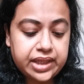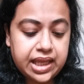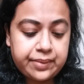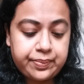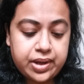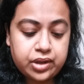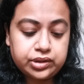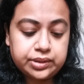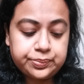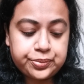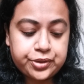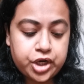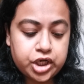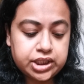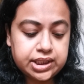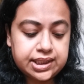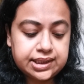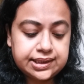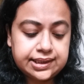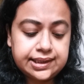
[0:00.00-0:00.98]
about the
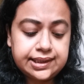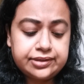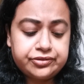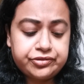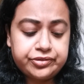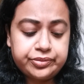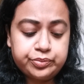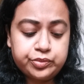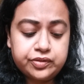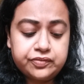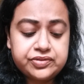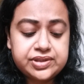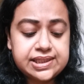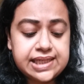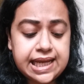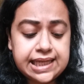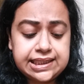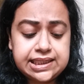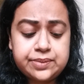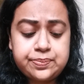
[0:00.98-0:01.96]
product, it removes
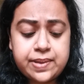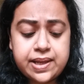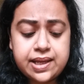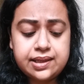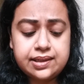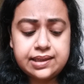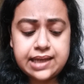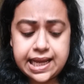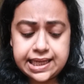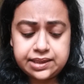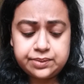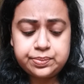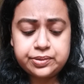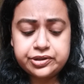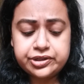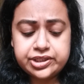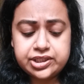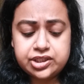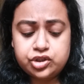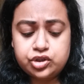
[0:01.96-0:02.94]

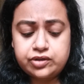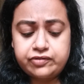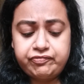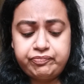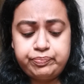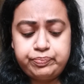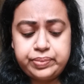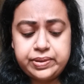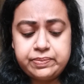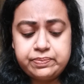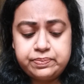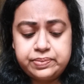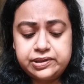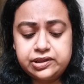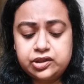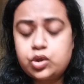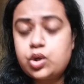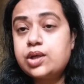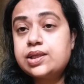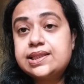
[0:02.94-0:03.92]
99% of
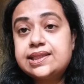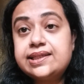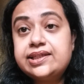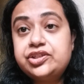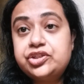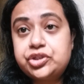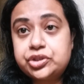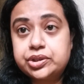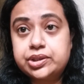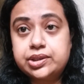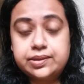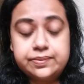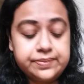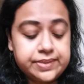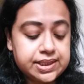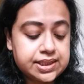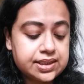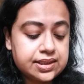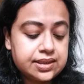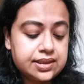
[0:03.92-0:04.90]
pimple-causing
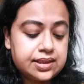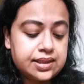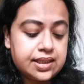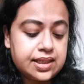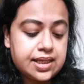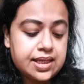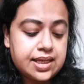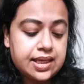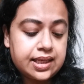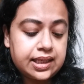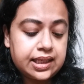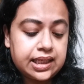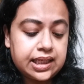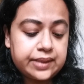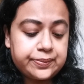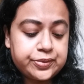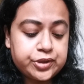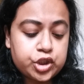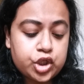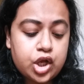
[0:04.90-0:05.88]
germs,
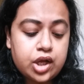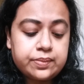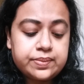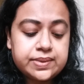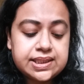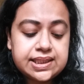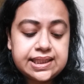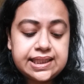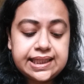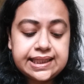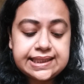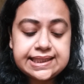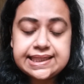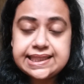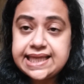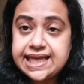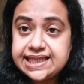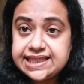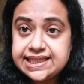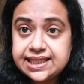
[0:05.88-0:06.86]
absorbs
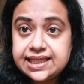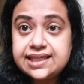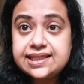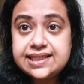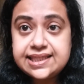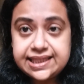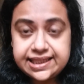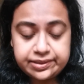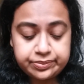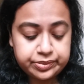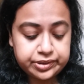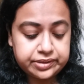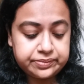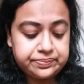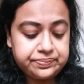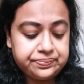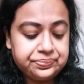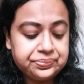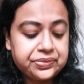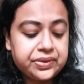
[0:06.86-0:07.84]
excess
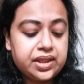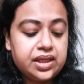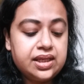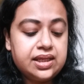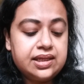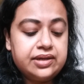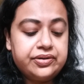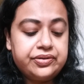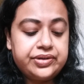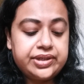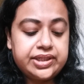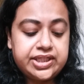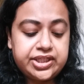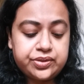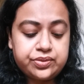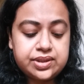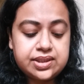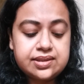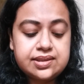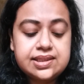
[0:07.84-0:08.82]
sebum,
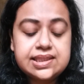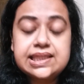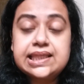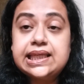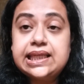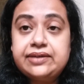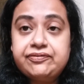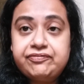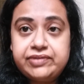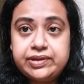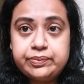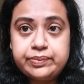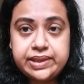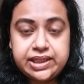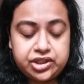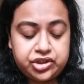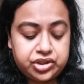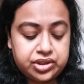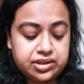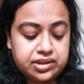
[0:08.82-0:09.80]
reduces
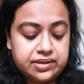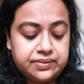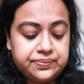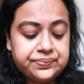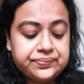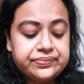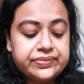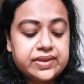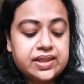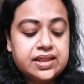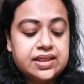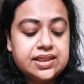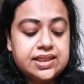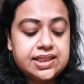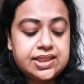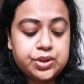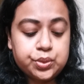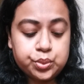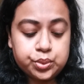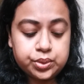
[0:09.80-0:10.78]
inflammation,
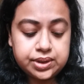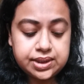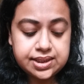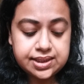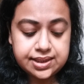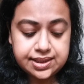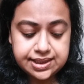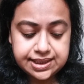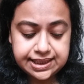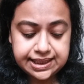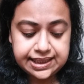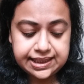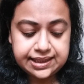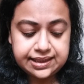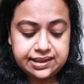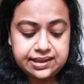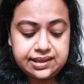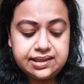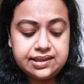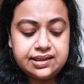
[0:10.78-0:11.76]
soothes
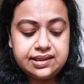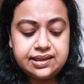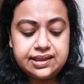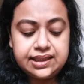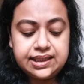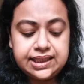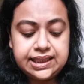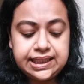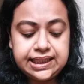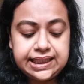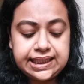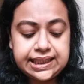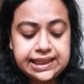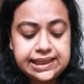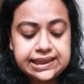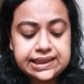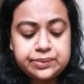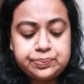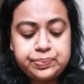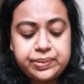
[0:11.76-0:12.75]
skin,
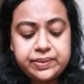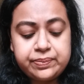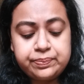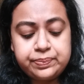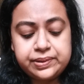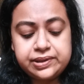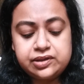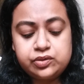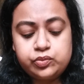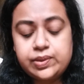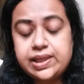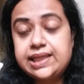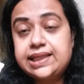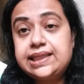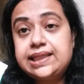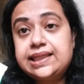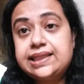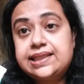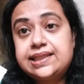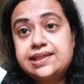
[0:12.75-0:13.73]
kill the pimple when
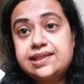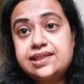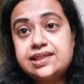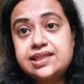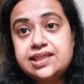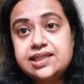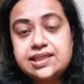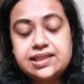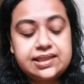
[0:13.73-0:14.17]
it is